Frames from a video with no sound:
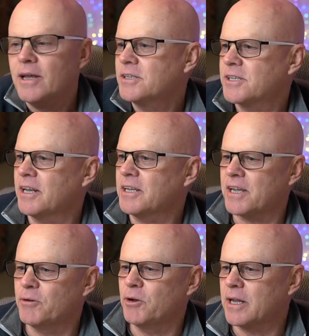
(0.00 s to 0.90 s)
So let's
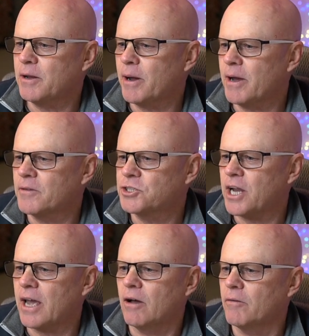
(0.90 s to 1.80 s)
have a look anyway on the
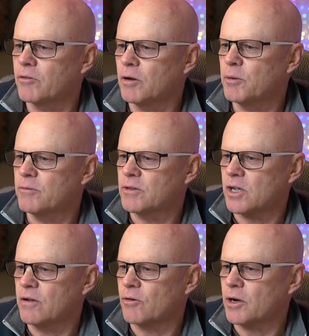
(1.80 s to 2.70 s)
chat. Oh, I've got to move this
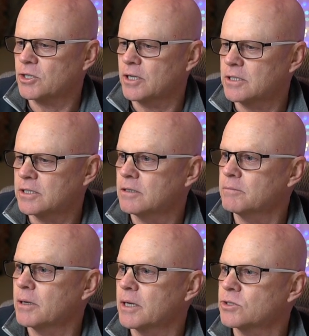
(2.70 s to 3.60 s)
over actually to
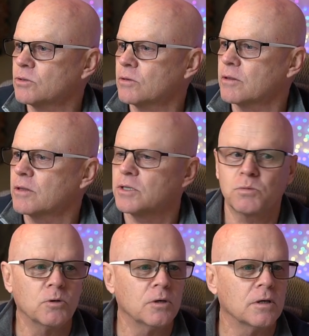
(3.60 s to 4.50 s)
make sure that
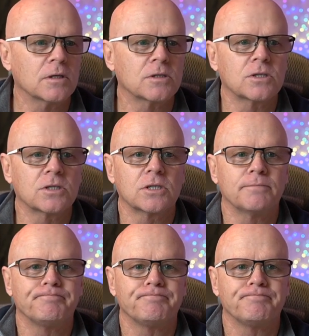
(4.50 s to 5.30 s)
this works.